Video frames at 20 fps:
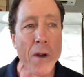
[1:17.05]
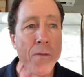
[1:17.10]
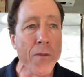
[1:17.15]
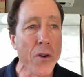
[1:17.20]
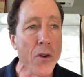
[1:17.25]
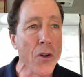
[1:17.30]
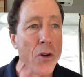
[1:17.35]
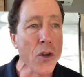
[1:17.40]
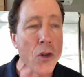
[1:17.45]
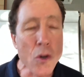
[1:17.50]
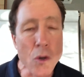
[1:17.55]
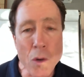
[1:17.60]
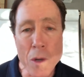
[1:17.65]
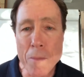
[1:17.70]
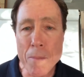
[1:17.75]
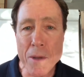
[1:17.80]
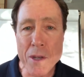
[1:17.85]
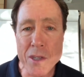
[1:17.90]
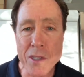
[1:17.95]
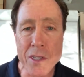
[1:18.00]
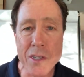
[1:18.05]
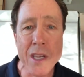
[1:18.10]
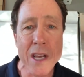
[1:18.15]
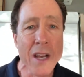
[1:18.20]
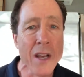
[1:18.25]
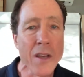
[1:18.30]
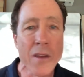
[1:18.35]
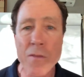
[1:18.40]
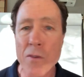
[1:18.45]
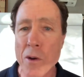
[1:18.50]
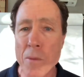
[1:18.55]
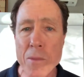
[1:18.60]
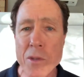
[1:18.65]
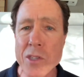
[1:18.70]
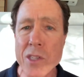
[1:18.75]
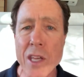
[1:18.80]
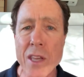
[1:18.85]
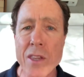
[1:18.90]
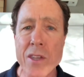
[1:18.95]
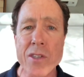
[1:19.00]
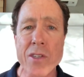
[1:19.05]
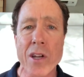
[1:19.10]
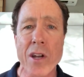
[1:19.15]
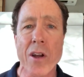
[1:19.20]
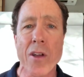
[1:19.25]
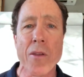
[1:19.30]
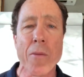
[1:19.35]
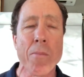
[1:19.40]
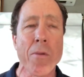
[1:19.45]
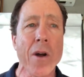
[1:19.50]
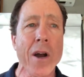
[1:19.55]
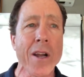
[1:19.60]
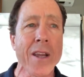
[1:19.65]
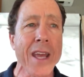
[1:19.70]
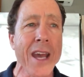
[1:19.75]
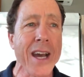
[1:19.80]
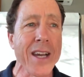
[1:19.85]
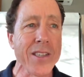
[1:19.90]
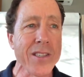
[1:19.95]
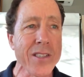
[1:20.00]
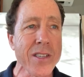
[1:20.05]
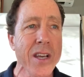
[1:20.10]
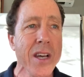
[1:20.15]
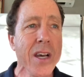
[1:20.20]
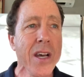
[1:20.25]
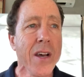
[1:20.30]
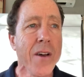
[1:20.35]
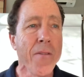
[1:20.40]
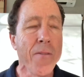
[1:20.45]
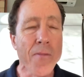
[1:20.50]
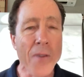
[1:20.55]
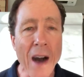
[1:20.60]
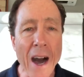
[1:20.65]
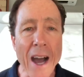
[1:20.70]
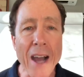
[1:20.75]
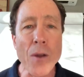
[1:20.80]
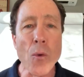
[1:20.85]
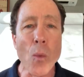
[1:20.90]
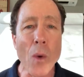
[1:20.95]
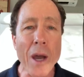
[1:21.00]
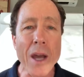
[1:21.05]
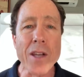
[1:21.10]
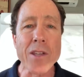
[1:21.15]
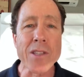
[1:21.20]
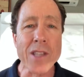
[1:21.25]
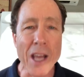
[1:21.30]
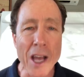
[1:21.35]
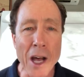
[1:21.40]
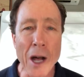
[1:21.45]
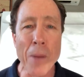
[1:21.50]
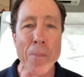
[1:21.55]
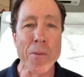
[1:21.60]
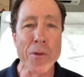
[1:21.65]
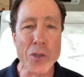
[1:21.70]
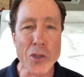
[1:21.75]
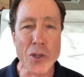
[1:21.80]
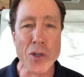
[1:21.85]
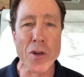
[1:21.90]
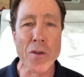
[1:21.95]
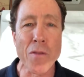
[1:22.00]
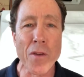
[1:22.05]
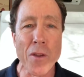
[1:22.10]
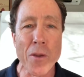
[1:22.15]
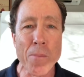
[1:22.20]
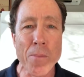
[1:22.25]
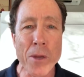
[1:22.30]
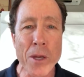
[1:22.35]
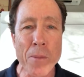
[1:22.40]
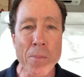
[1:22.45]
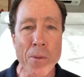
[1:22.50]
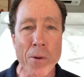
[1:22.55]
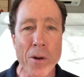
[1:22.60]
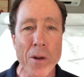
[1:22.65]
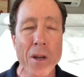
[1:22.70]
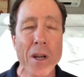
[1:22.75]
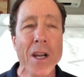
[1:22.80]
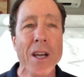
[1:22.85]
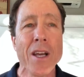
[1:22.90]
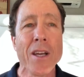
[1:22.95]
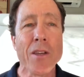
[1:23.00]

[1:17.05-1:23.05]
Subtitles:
If you're new in business, you've heard me say this on other broadcasts, find ways to help and serve other people.